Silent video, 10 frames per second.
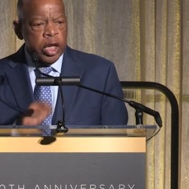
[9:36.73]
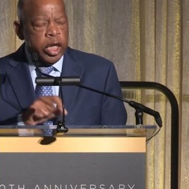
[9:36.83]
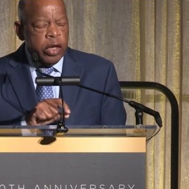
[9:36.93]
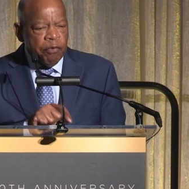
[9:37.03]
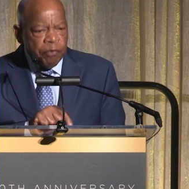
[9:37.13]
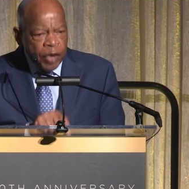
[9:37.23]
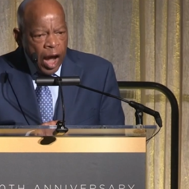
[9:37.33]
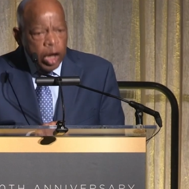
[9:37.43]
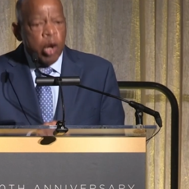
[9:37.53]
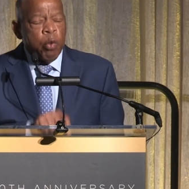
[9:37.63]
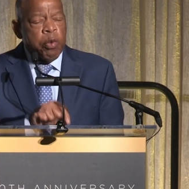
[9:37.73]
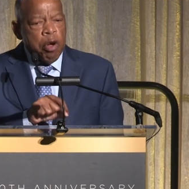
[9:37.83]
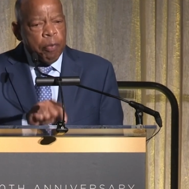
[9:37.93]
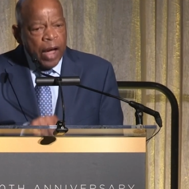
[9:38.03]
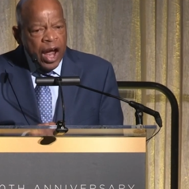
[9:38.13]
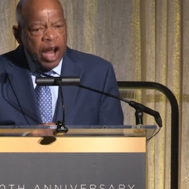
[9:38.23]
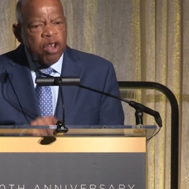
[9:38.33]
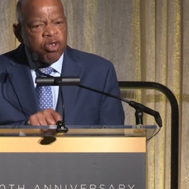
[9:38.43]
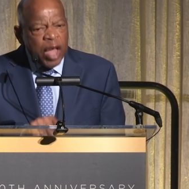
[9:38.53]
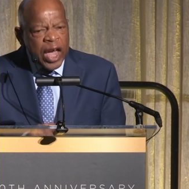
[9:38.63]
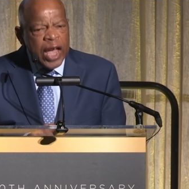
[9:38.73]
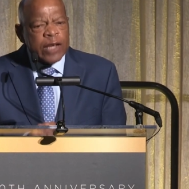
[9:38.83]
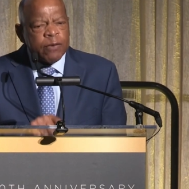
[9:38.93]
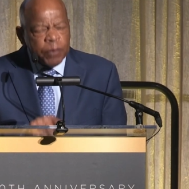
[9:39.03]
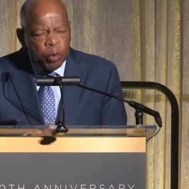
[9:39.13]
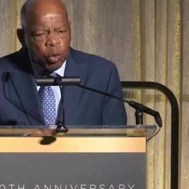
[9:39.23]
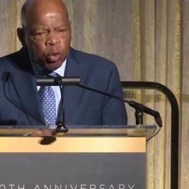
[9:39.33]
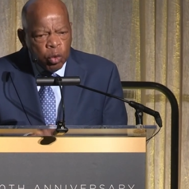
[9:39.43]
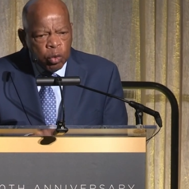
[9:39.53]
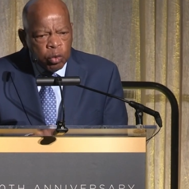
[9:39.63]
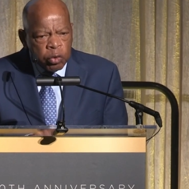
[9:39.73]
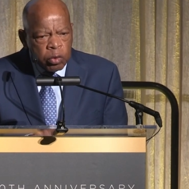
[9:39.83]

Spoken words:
If not, we will perish as fools.